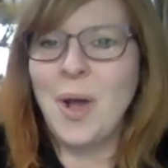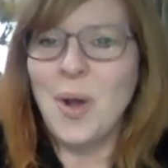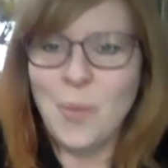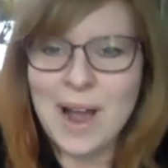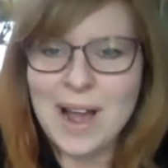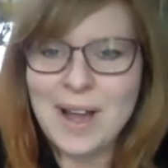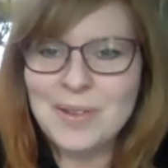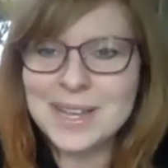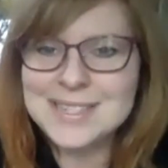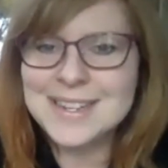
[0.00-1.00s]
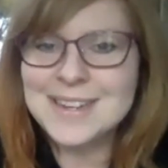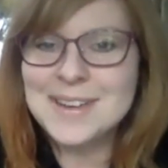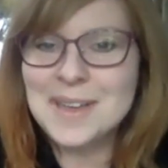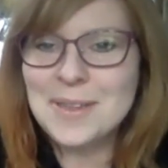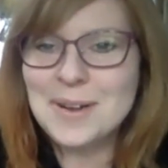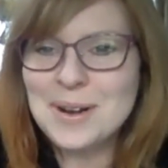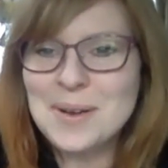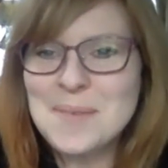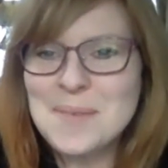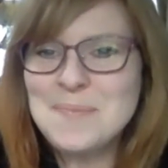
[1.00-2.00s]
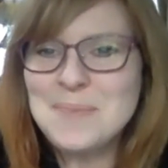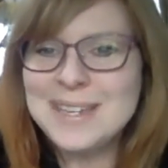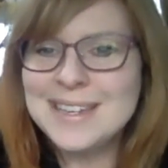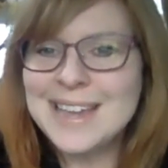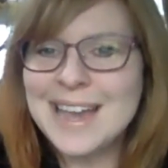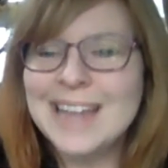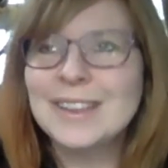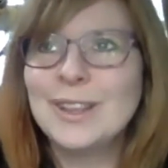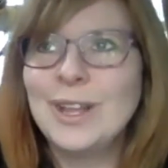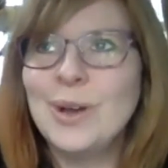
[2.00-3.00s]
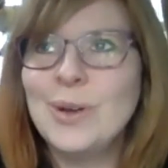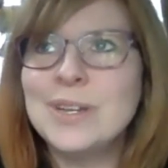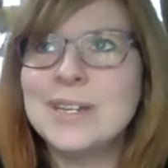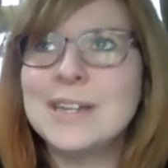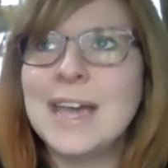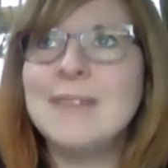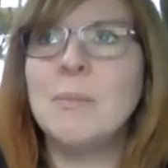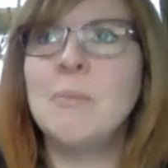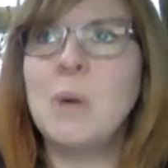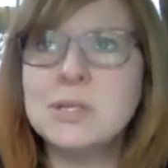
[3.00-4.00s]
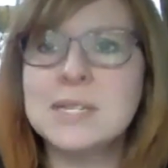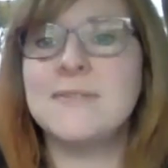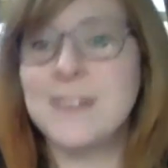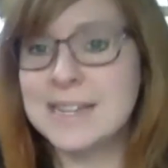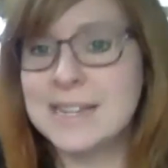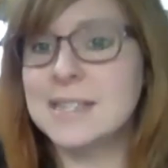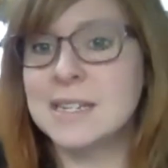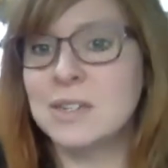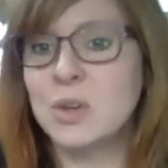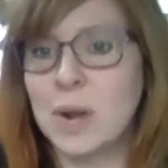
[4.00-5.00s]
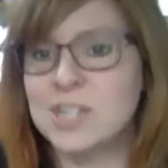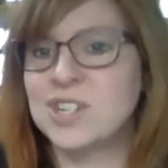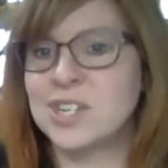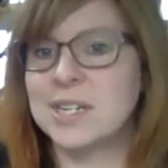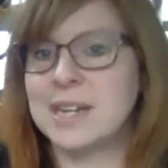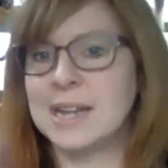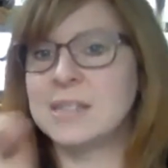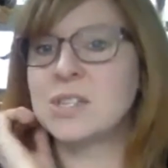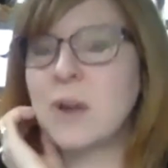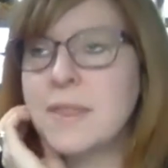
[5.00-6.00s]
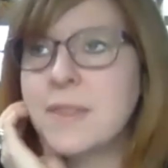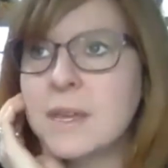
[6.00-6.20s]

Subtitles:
Wow, that's another big and loaded and multifaceted question and answer, I think,